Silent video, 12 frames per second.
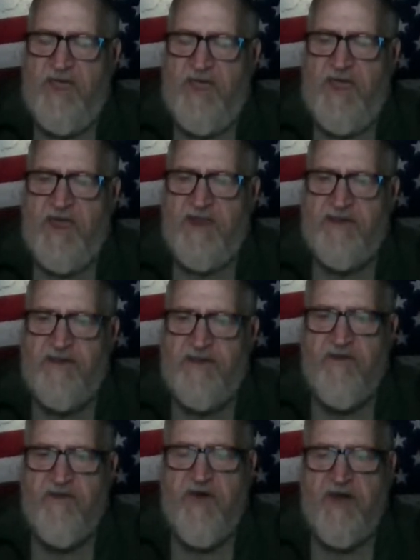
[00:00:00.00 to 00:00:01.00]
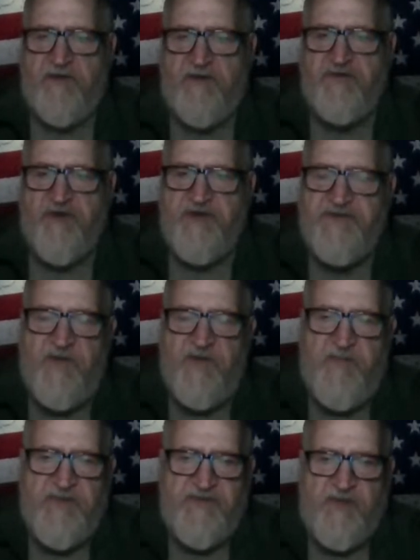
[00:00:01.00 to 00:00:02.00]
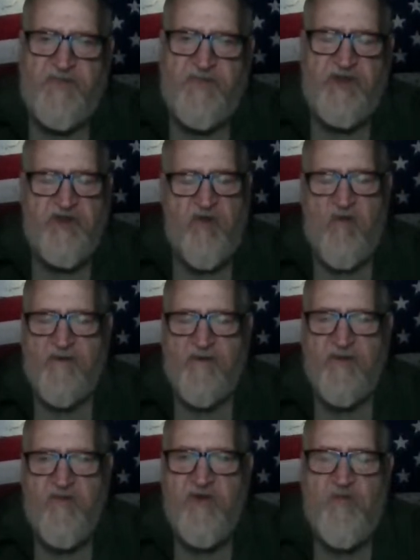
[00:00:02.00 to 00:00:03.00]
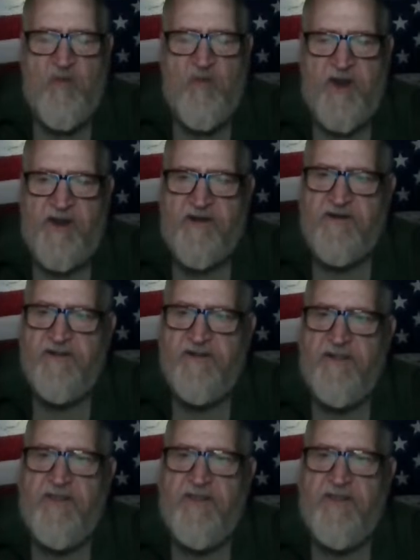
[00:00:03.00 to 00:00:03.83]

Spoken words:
and you got to dress up in something you normally wouldn't wear,